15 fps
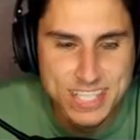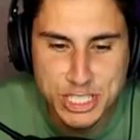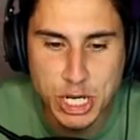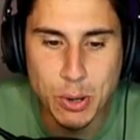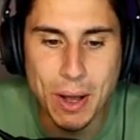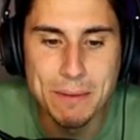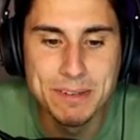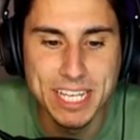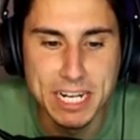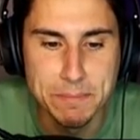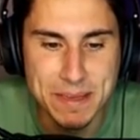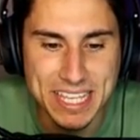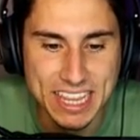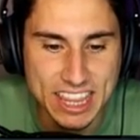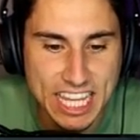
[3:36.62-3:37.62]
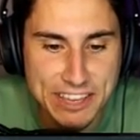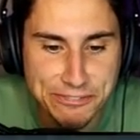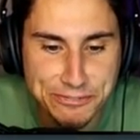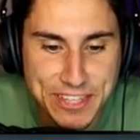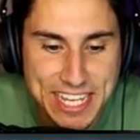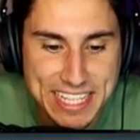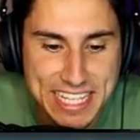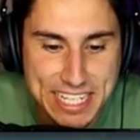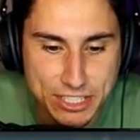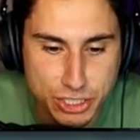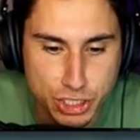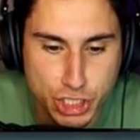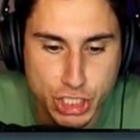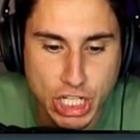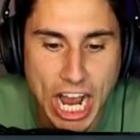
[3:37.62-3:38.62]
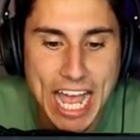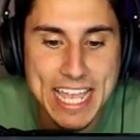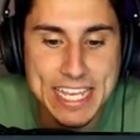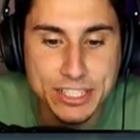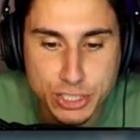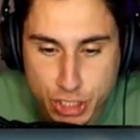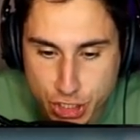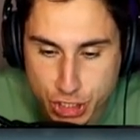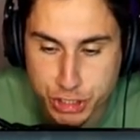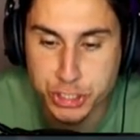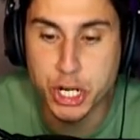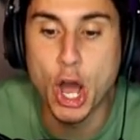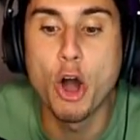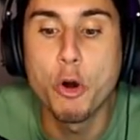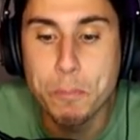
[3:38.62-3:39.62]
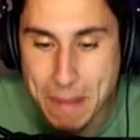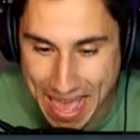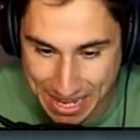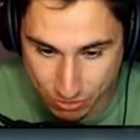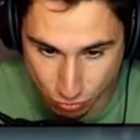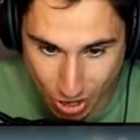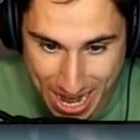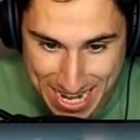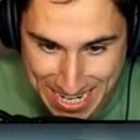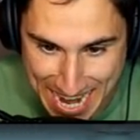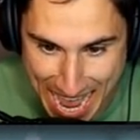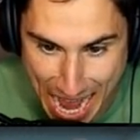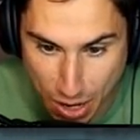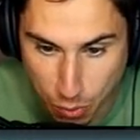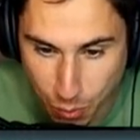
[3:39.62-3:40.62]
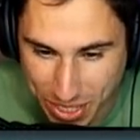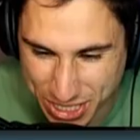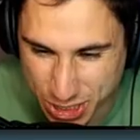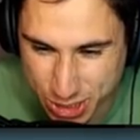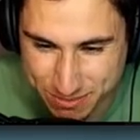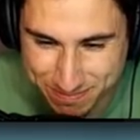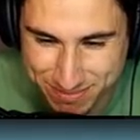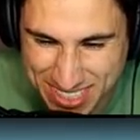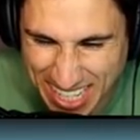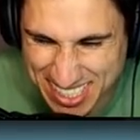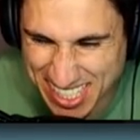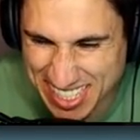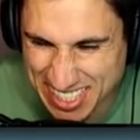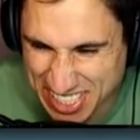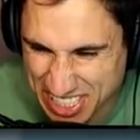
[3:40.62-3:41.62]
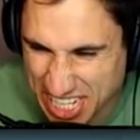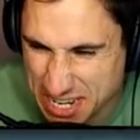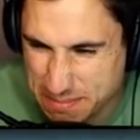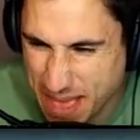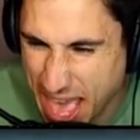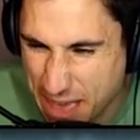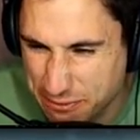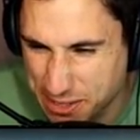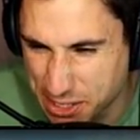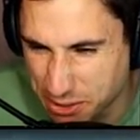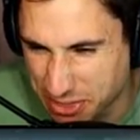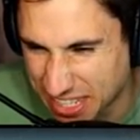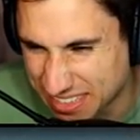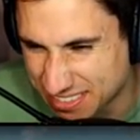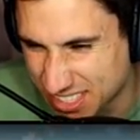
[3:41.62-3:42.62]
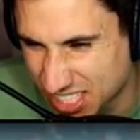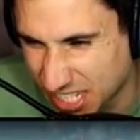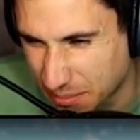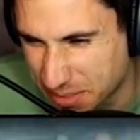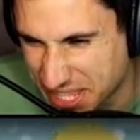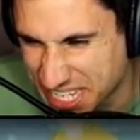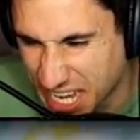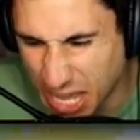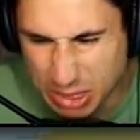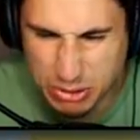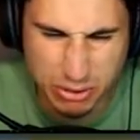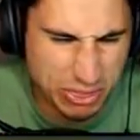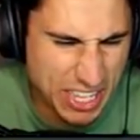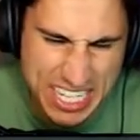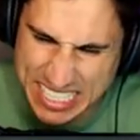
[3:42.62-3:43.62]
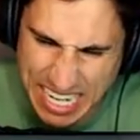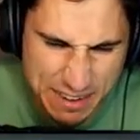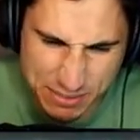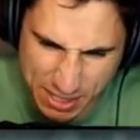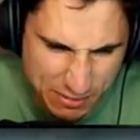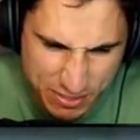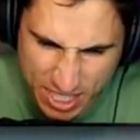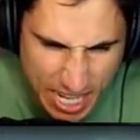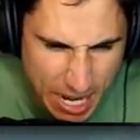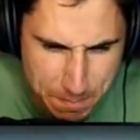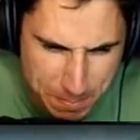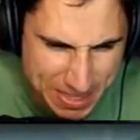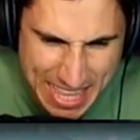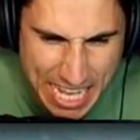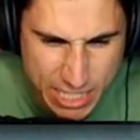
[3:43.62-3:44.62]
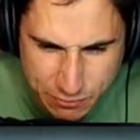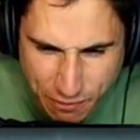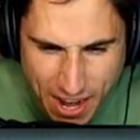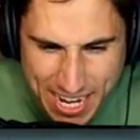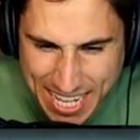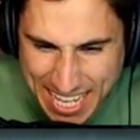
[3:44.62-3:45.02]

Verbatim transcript: So I'm gonna be lifting these giant snowmen right now, which doesn't seem heavier than some of the other things I've lifted up, but that's fine.